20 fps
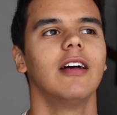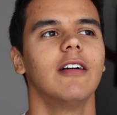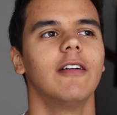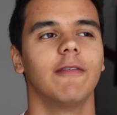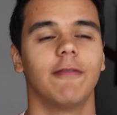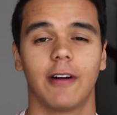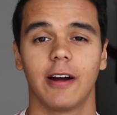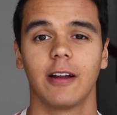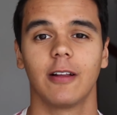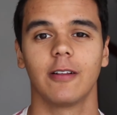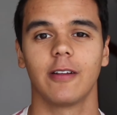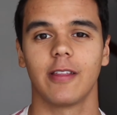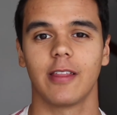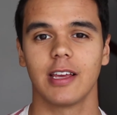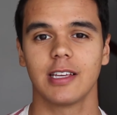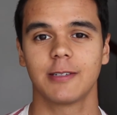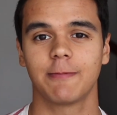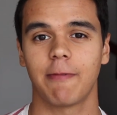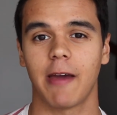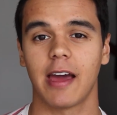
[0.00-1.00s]
Finally,
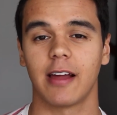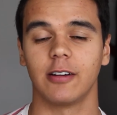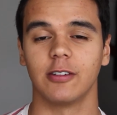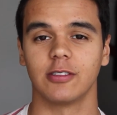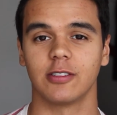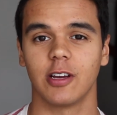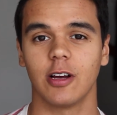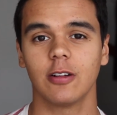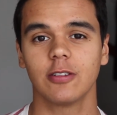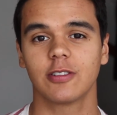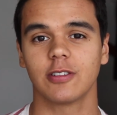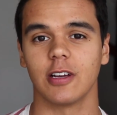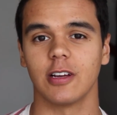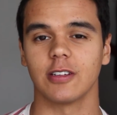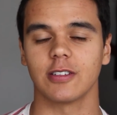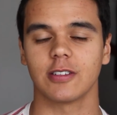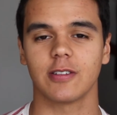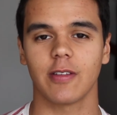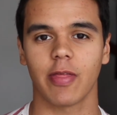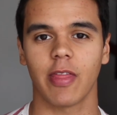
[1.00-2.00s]
this pattern tells
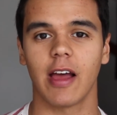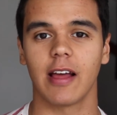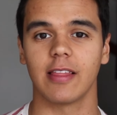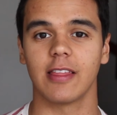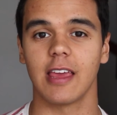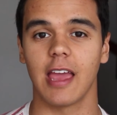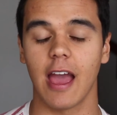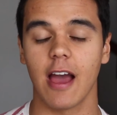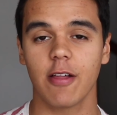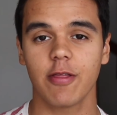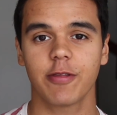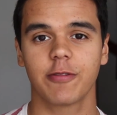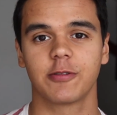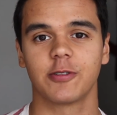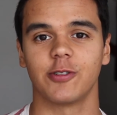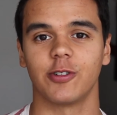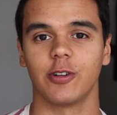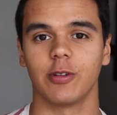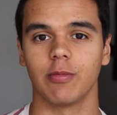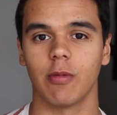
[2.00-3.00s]
us that the nth
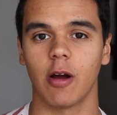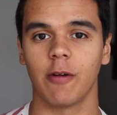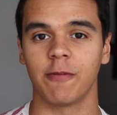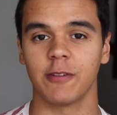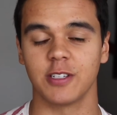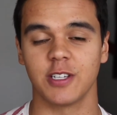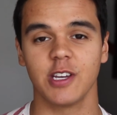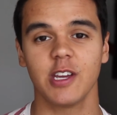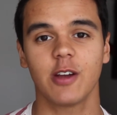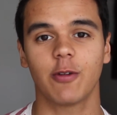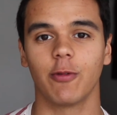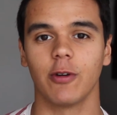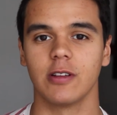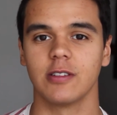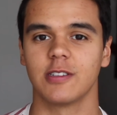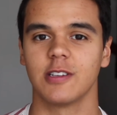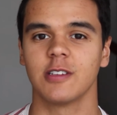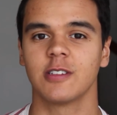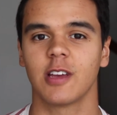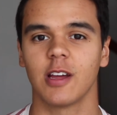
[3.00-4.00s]
term of a
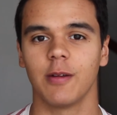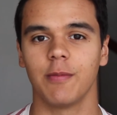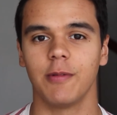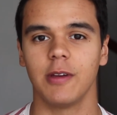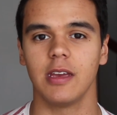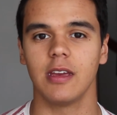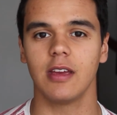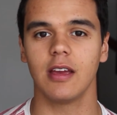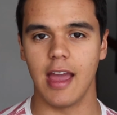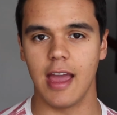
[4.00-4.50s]
sequence is going to be